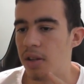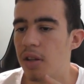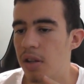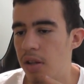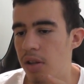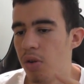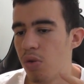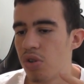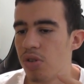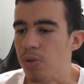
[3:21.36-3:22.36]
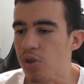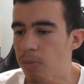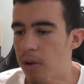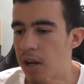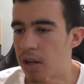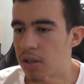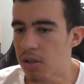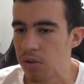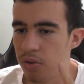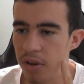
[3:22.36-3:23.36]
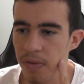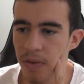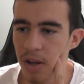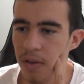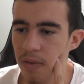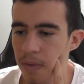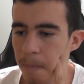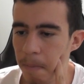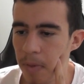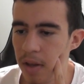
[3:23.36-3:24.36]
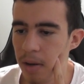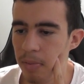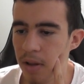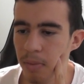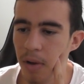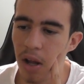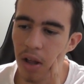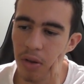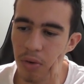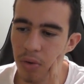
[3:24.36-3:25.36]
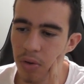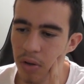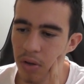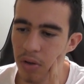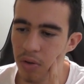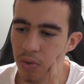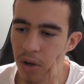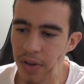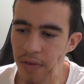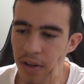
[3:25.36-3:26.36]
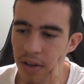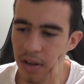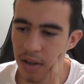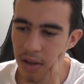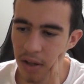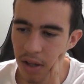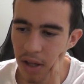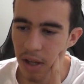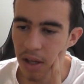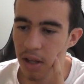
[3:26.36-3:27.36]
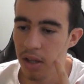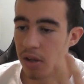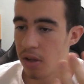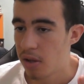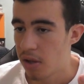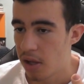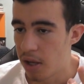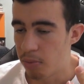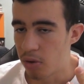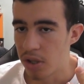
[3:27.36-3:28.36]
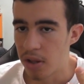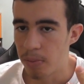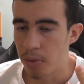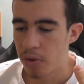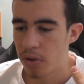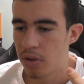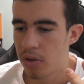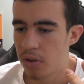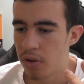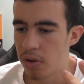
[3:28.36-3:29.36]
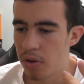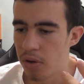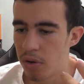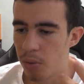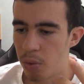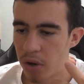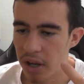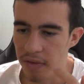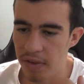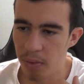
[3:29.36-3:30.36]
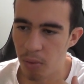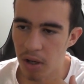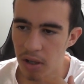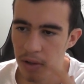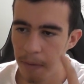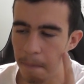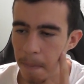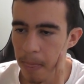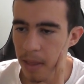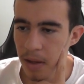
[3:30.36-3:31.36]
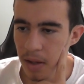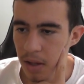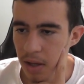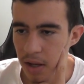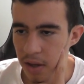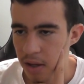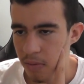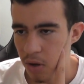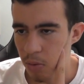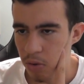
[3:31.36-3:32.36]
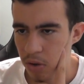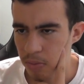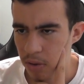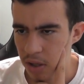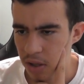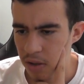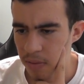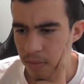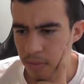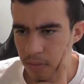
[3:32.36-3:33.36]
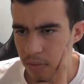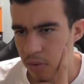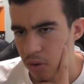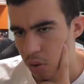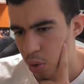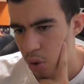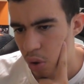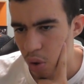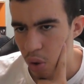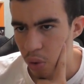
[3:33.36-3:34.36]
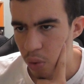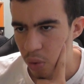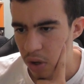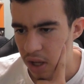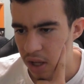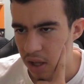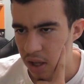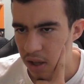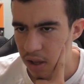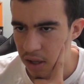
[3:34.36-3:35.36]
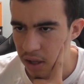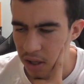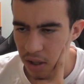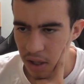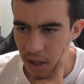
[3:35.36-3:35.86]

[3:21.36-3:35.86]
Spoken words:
He goes his bishop back on f5. Then I play my other rook to activate it and protect the pawn. Rook f d1, and then my opponent played rook a d8,